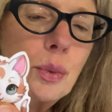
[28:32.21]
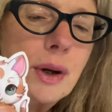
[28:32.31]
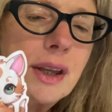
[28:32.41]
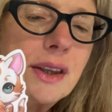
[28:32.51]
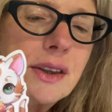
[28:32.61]

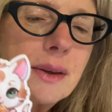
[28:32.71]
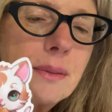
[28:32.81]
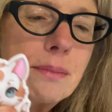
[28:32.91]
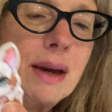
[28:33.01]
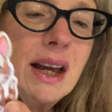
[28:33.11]
with
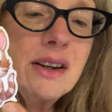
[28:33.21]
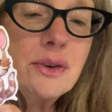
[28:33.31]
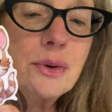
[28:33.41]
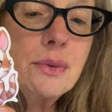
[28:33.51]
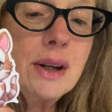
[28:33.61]

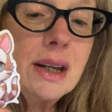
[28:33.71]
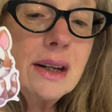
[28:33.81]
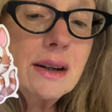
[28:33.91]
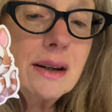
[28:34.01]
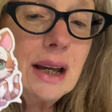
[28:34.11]
mandarin.
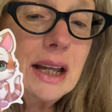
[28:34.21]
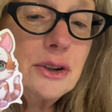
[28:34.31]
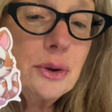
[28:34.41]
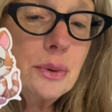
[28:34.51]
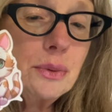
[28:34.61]
I
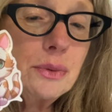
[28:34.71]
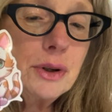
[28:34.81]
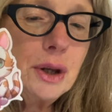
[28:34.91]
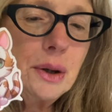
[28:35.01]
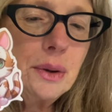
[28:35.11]

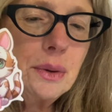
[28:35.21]
don't know.